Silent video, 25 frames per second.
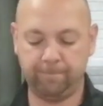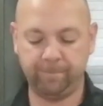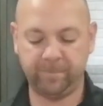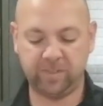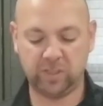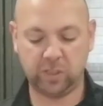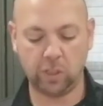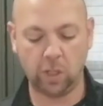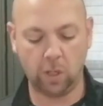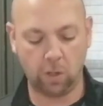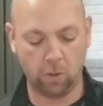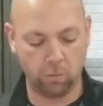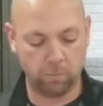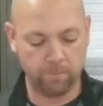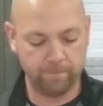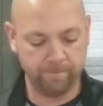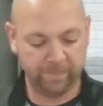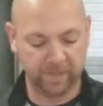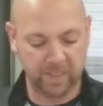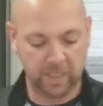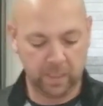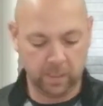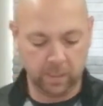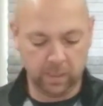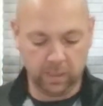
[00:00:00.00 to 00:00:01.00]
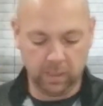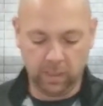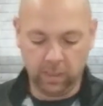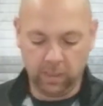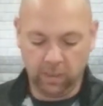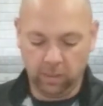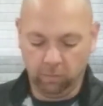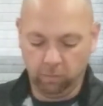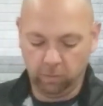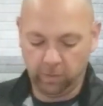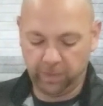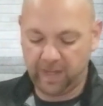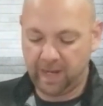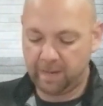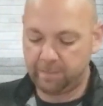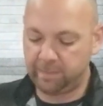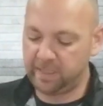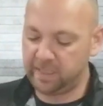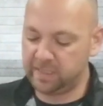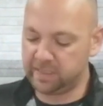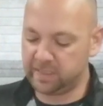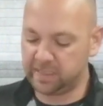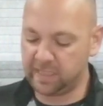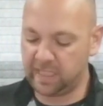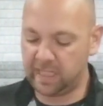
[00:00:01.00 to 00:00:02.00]
So with that
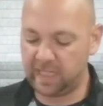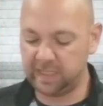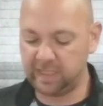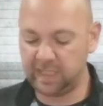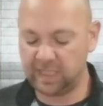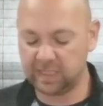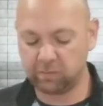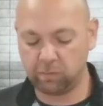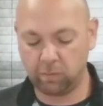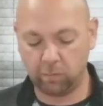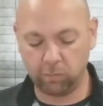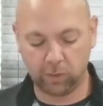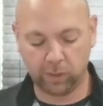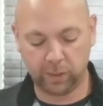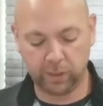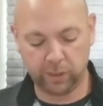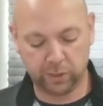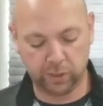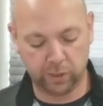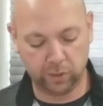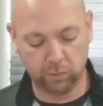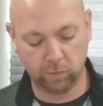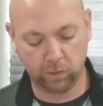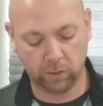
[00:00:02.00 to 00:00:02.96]
being said, that's what we're going to do.